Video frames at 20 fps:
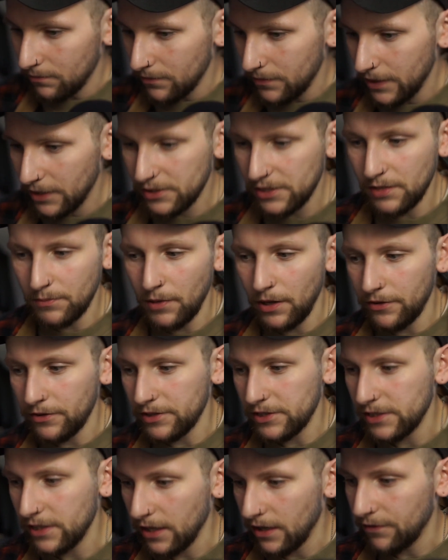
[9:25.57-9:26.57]
There's some other
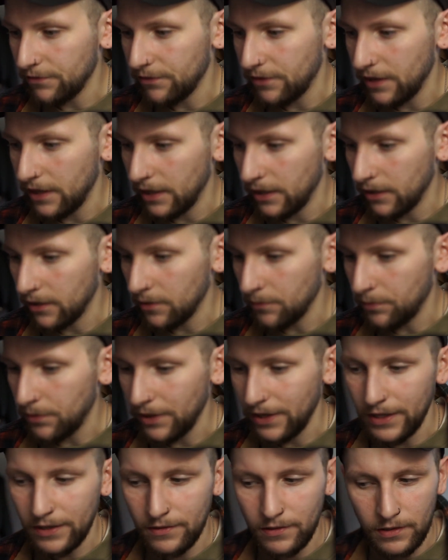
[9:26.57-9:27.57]
stuff there,
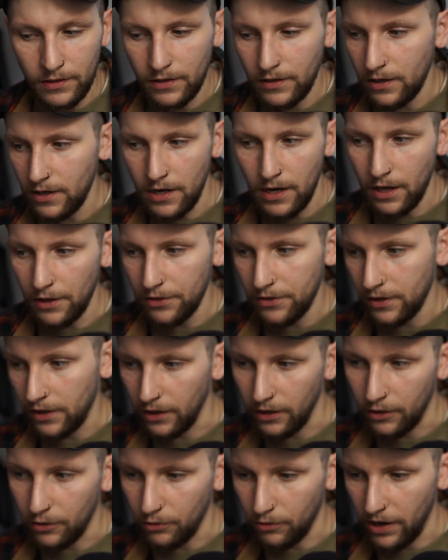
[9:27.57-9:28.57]
but
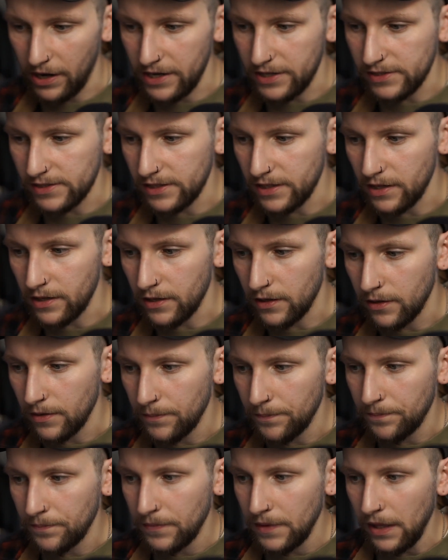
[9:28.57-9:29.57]
nothing crazy.
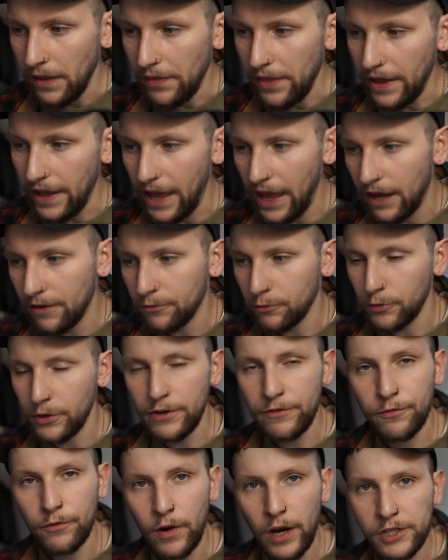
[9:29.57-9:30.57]
They have
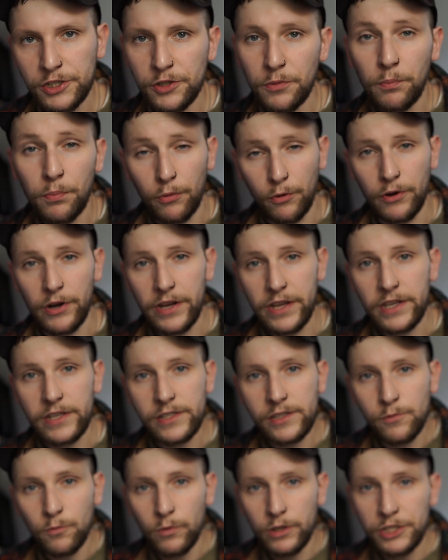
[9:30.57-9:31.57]
refreshed
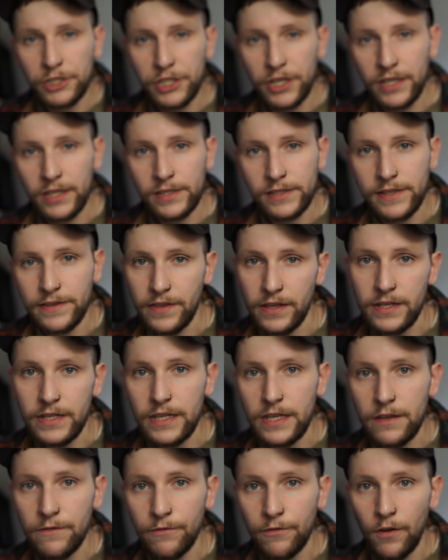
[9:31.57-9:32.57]
Breeze, which is the
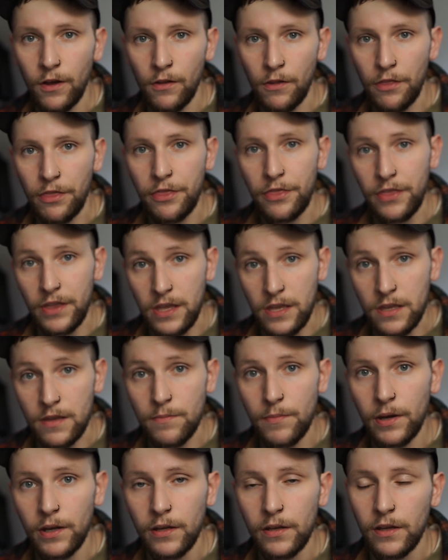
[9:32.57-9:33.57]
default
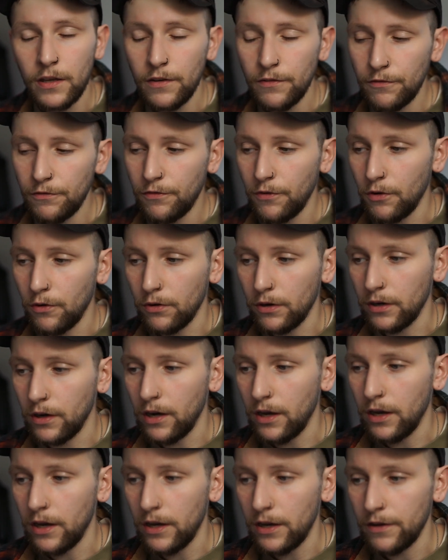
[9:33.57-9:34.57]
theme
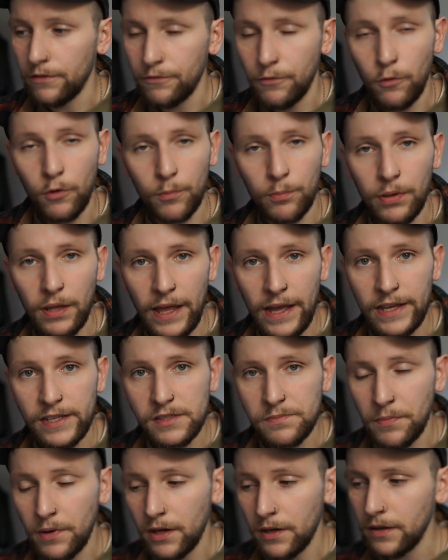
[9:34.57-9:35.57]
for
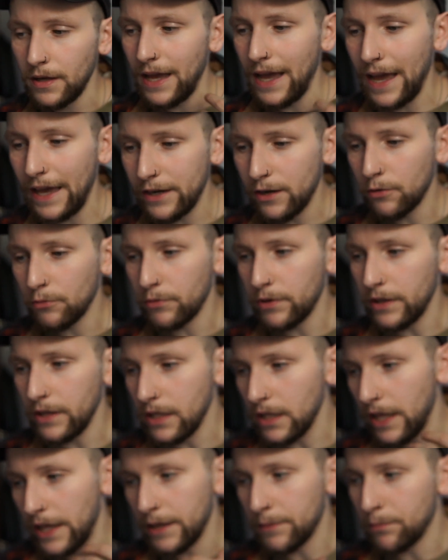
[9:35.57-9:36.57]
Plasma. I don't really
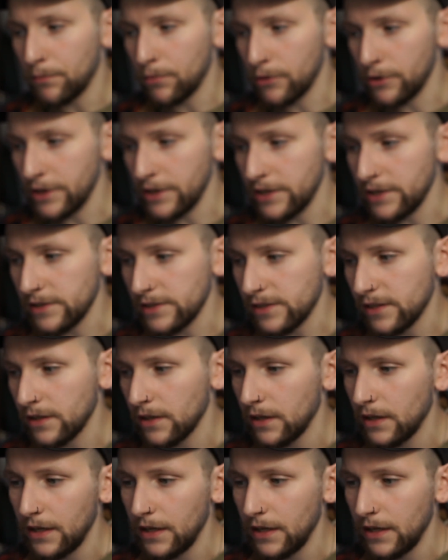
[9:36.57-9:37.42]
like Breeze.